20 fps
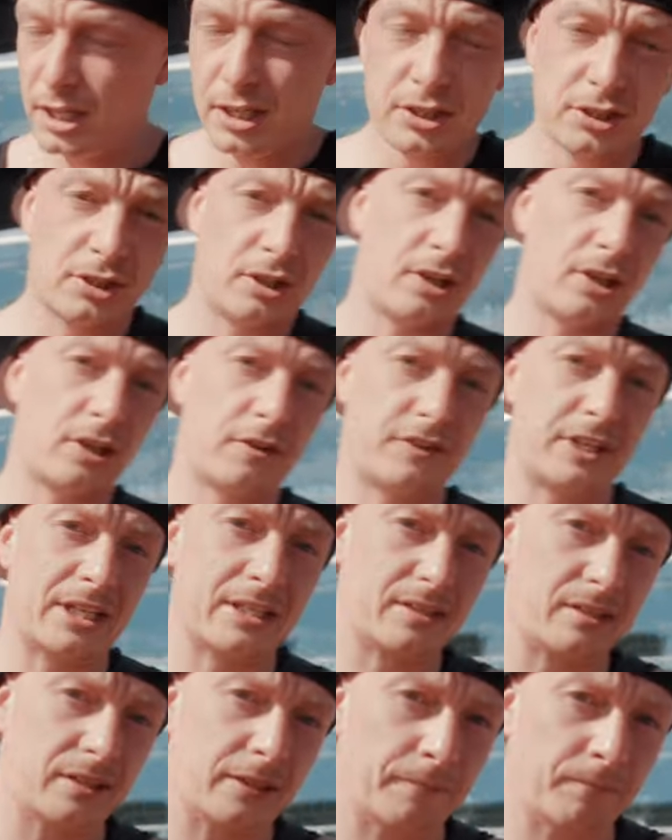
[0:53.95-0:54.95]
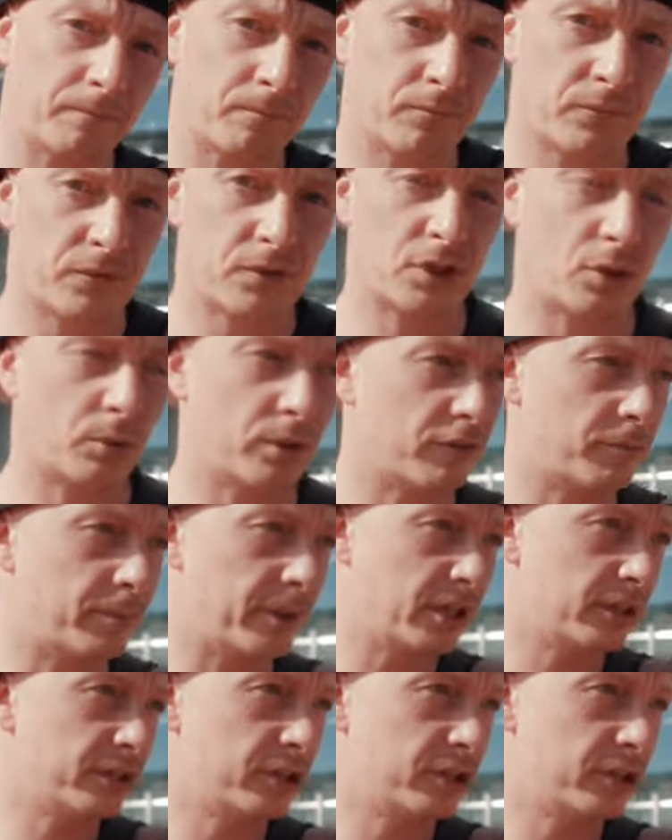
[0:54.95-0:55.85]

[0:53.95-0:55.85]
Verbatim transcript: So a lot of testing. So we have Bell